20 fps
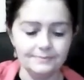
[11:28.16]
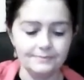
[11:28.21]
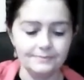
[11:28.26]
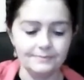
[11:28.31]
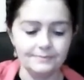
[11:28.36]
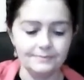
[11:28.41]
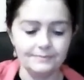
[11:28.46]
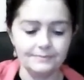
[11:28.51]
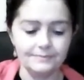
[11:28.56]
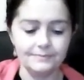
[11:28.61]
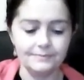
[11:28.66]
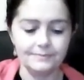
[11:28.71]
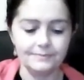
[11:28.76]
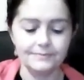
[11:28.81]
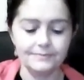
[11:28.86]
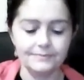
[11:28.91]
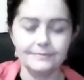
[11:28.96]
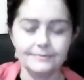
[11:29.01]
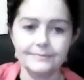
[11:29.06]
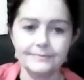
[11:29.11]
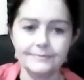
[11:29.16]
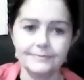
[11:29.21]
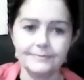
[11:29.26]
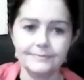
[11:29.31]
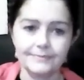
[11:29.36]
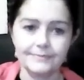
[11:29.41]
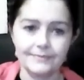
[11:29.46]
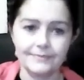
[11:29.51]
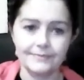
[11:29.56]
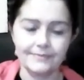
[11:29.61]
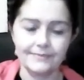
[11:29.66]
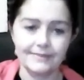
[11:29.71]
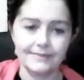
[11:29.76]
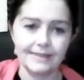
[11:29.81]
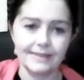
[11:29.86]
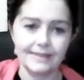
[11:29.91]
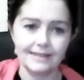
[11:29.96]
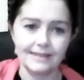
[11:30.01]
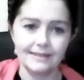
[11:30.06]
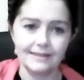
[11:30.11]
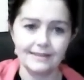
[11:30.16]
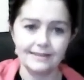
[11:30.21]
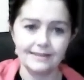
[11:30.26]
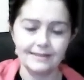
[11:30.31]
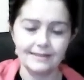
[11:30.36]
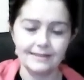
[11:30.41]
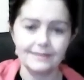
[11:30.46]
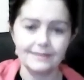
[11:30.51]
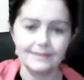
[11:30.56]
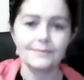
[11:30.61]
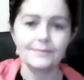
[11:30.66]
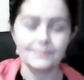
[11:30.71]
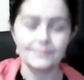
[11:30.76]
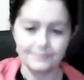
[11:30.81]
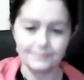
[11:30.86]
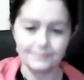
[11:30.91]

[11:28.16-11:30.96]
The person shown says nothing.